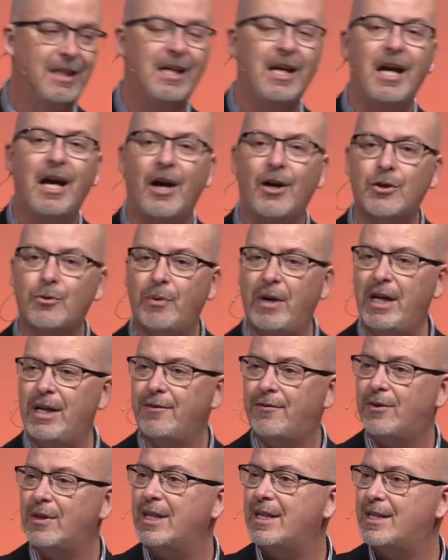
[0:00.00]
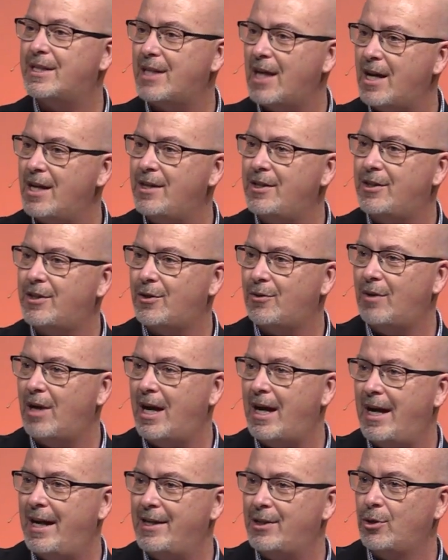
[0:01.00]
I was waiting for the sun to
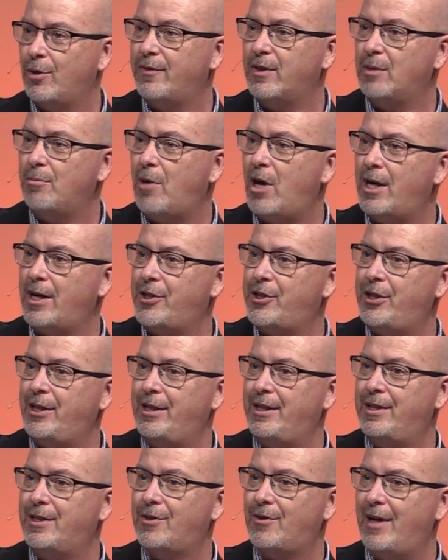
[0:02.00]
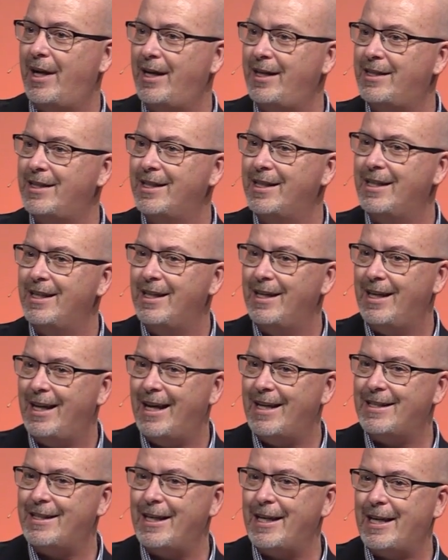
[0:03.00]
rise over the Monashees, right?
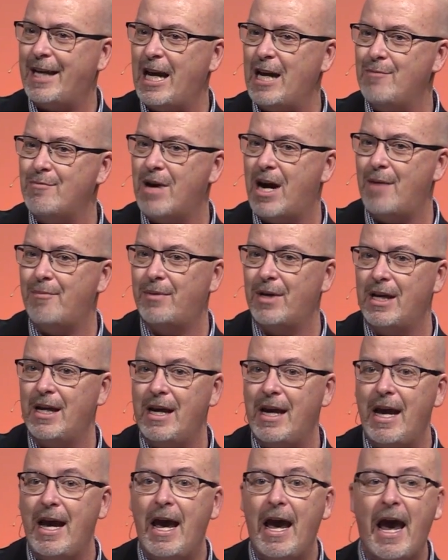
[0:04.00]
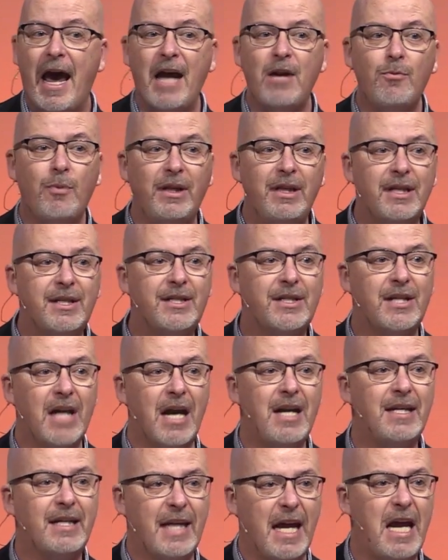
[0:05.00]
As they came up. And when the
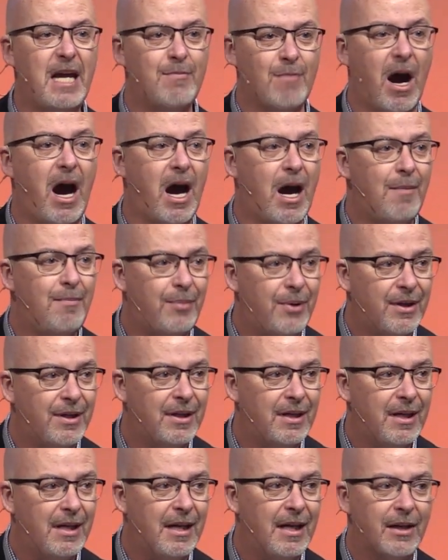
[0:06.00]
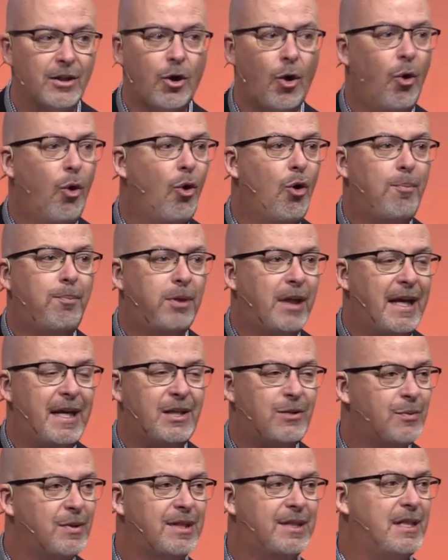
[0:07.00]
sun came up, the whole
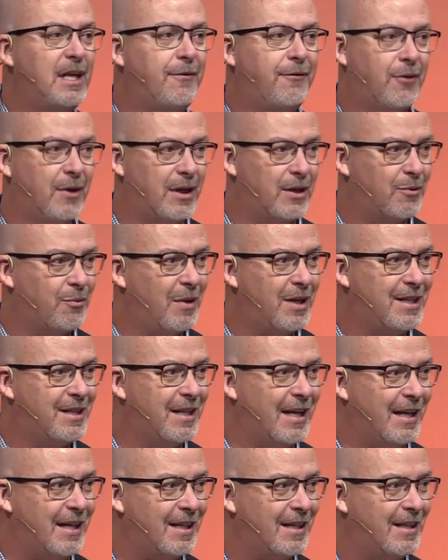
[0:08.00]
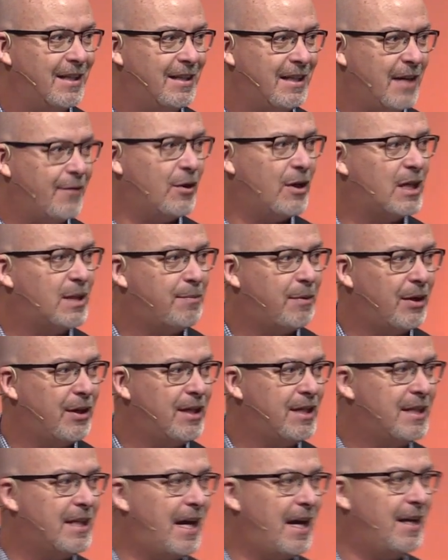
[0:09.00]
place was different, wasn't it? You ever
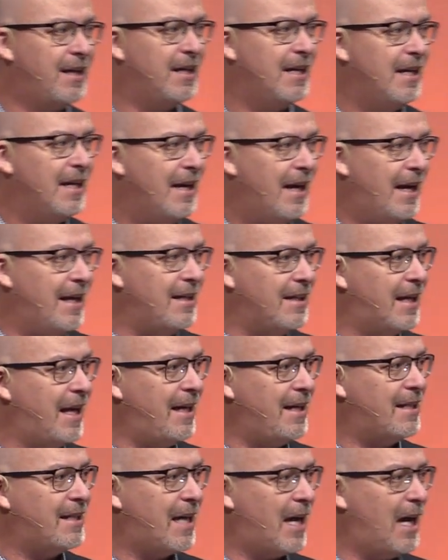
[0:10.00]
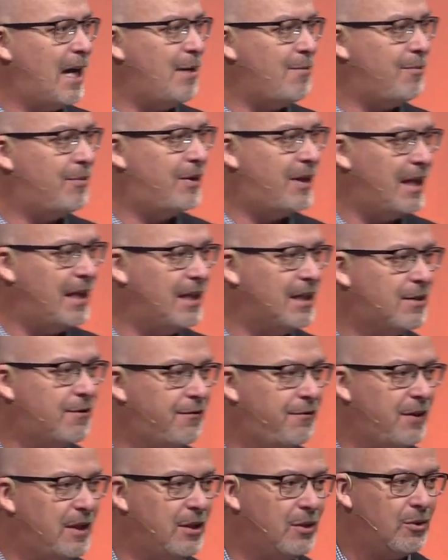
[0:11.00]
experienced that? At nighttime, things
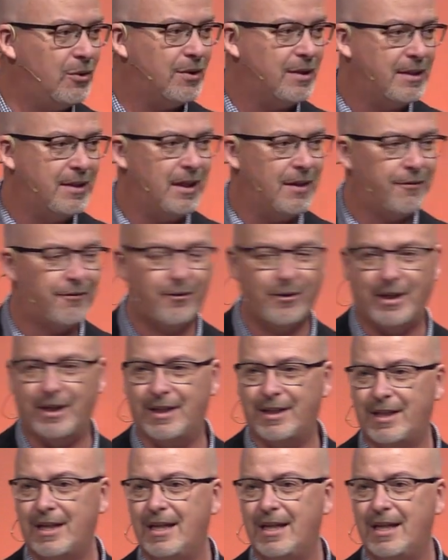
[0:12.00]
feel different.